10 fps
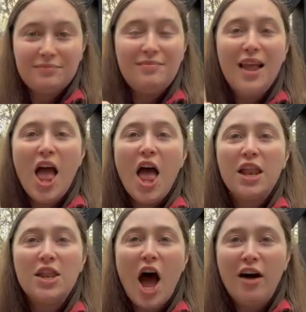me
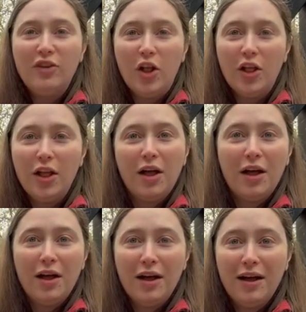unveiling
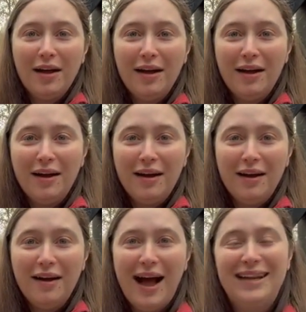some of those and us
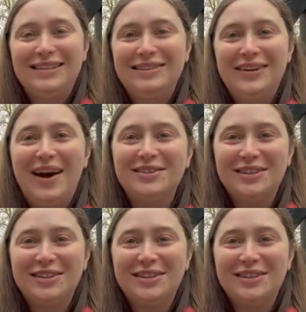shopping around.